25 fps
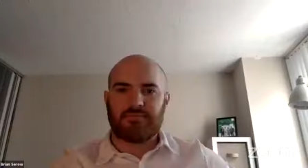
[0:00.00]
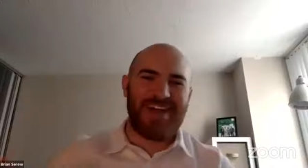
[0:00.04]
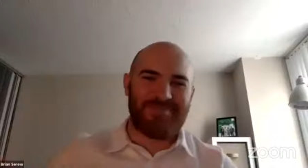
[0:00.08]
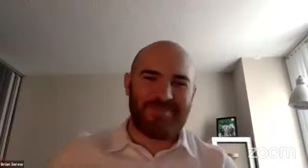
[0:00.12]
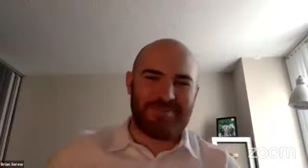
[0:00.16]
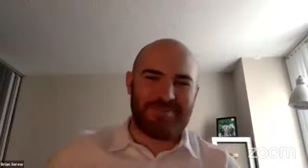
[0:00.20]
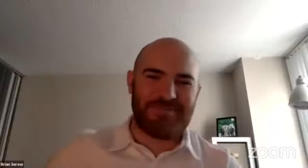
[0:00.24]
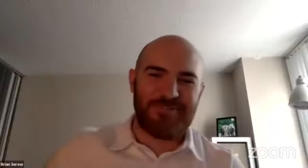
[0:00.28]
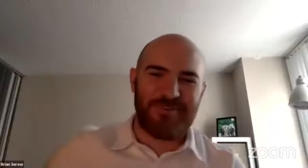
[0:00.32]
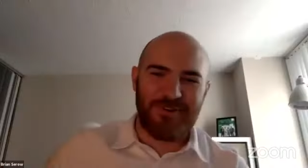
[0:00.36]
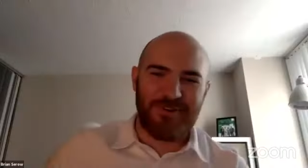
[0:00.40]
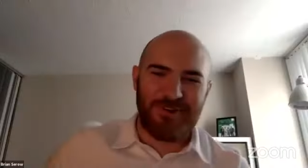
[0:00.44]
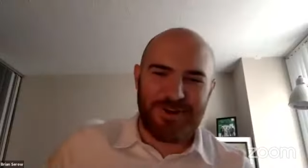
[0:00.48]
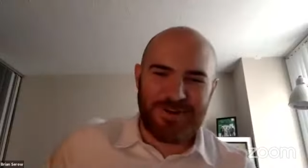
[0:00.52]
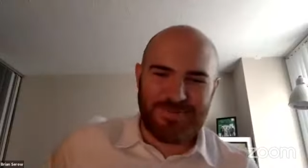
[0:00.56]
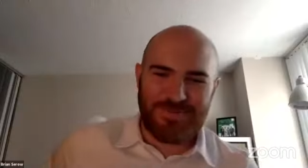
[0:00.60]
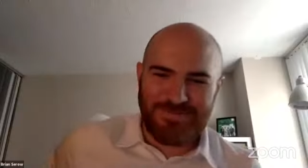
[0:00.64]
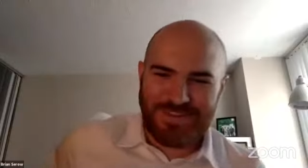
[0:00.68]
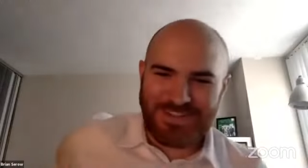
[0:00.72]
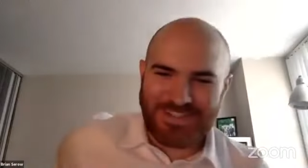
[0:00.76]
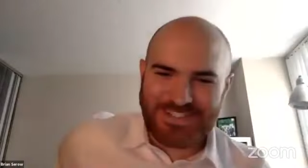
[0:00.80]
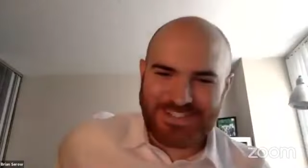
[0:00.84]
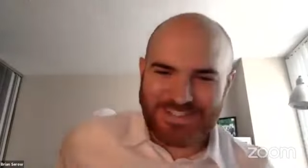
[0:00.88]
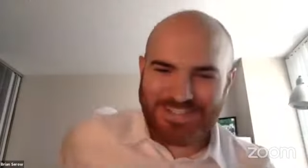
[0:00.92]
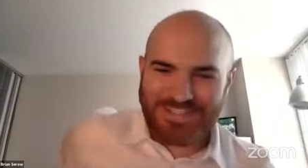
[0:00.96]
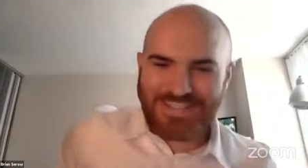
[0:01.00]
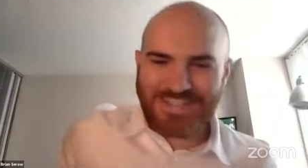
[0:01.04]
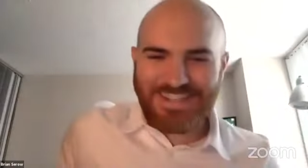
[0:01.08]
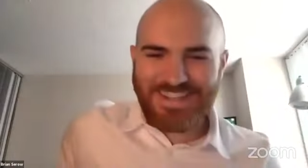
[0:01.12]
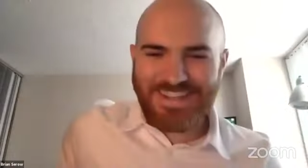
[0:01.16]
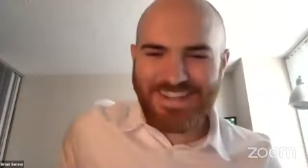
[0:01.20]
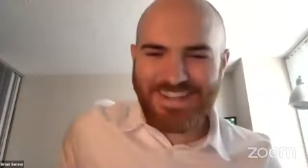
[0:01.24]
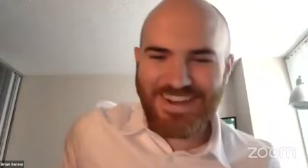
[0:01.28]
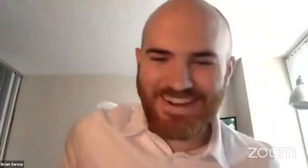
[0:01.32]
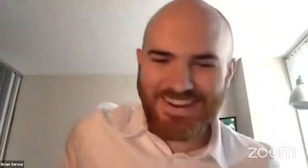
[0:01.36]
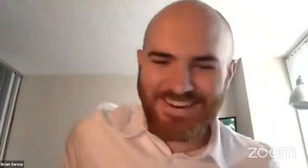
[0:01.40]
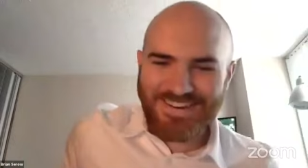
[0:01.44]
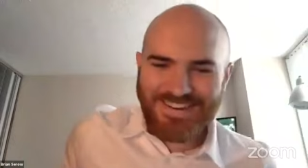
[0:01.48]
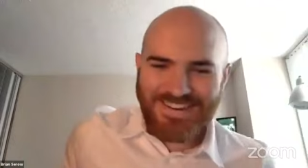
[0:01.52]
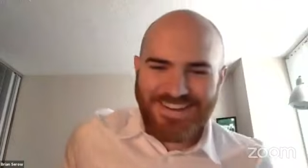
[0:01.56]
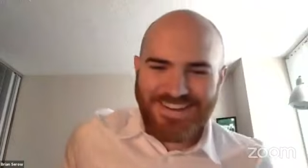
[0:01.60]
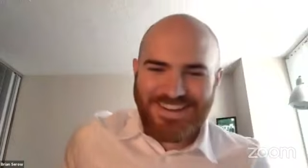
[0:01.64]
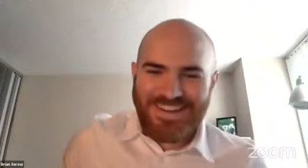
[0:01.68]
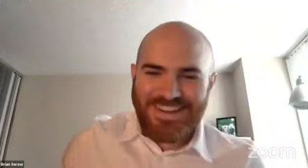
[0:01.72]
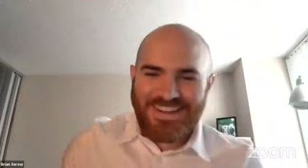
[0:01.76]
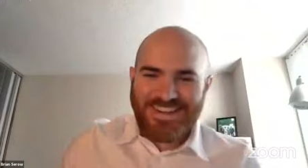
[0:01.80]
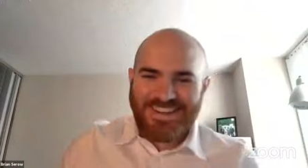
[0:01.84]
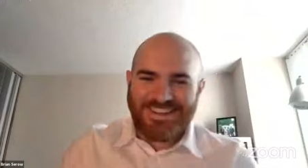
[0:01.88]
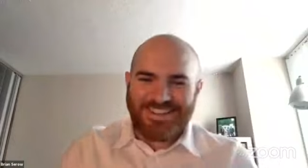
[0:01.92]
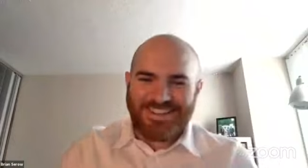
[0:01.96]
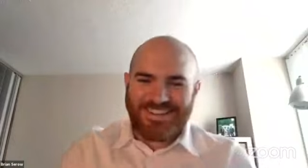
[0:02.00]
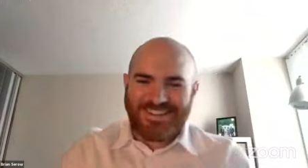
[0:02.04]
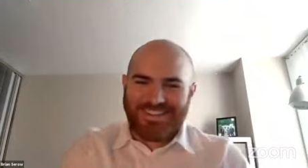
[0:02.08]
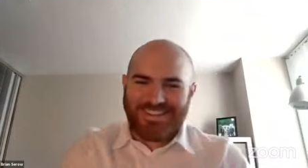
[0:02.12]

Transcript: that before admittedly though yes